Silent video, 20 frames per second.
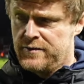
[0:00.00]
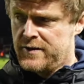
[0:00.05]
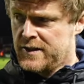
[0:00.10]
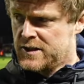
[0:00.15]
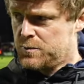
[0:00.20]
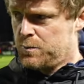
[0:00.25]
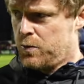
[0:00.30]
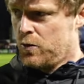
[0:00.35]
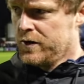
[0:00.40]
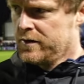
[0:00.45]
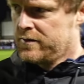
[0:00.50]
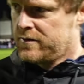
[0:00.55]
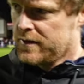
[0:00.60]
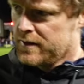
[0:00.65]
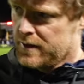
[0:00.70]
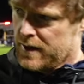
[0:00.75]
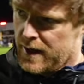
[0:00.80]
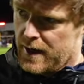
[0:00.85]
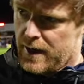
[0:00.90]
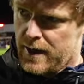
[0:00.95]

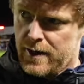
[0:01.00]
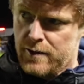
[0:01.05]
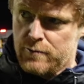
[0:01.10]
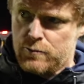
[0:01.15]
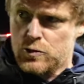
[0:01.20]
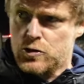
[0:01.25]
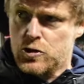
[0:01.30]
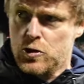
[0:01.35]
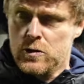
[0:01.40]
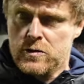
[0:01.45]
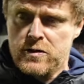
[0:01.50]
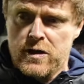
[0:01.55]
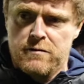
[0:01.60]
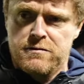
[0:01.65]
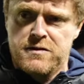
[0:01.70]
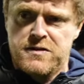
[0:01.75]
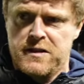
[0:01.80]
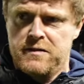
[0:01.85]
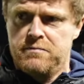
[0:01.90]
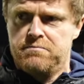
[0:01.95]
disappointing result,
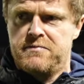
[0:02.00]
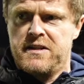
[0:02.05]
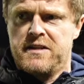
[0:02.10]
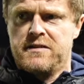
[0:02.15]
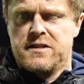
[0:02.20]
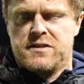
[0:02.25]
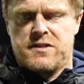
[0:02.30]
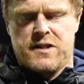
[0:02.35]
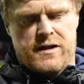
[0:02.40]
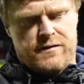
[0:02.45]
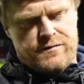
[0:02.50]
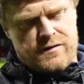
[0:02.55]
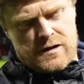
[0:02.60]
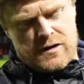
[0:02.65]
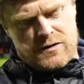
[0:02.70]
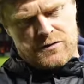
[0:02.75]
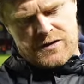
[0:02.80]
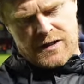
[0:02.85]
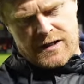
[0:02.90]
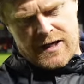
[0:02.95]
obviously. Didn't deserve to
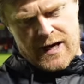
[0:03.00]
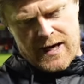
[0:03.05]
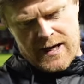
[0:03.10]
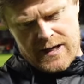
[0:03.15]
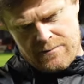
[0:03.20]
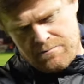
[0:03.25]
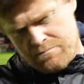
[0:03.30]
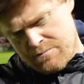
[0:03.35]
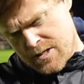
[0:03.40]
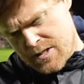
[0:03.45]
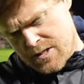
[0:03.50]
lose the game.